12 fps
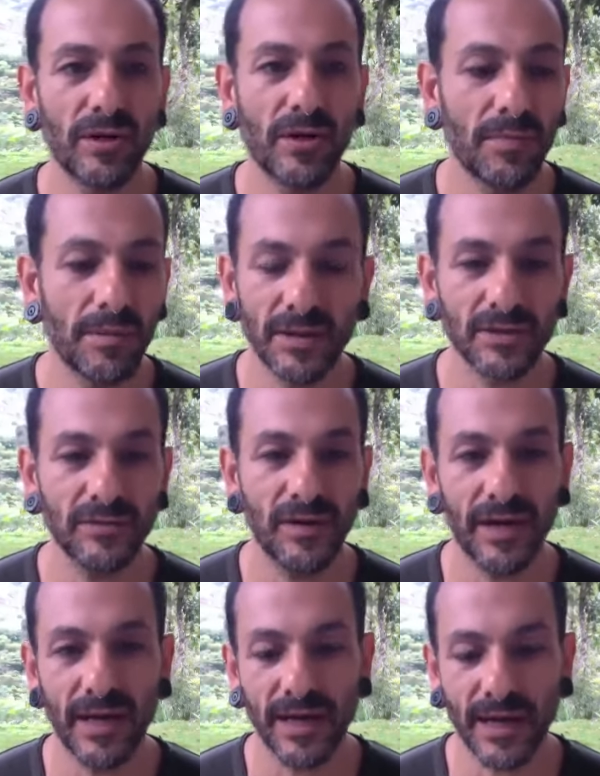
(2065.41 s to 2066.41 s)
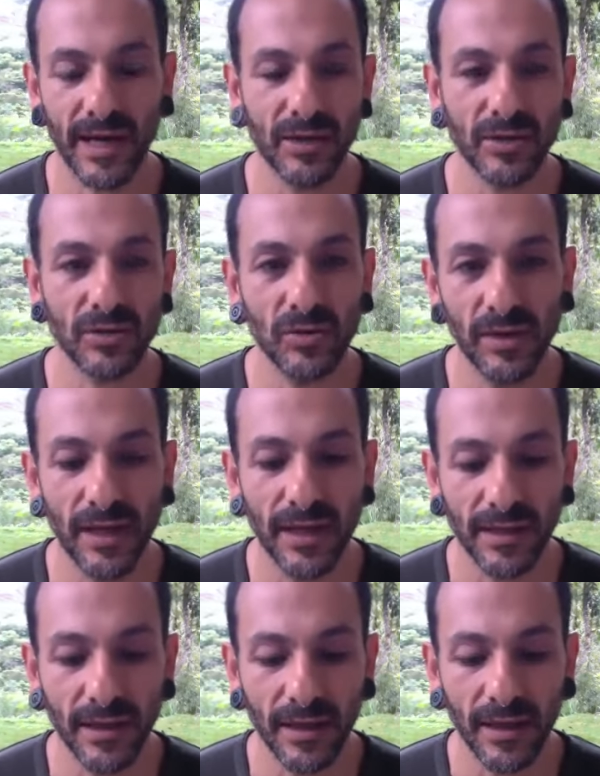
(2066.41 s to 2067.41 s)
Om Namah Shivaya. I can't control
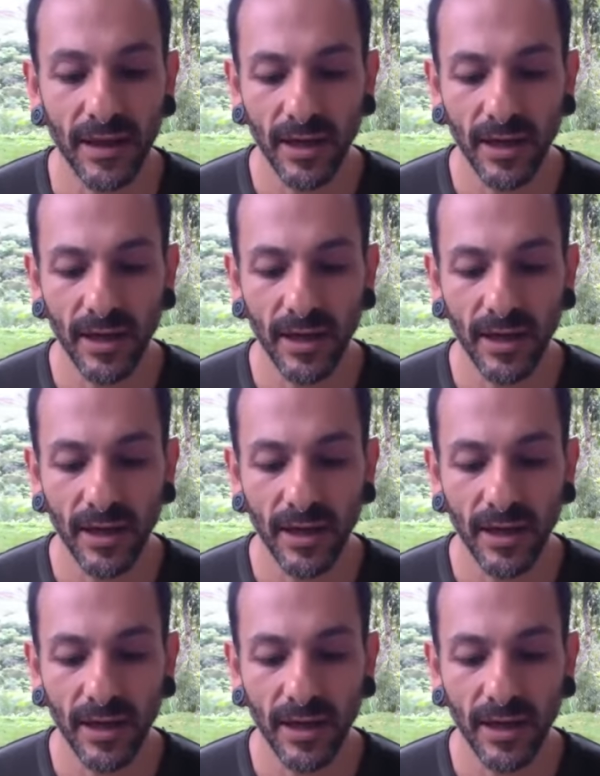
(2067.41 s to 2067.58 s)
anything.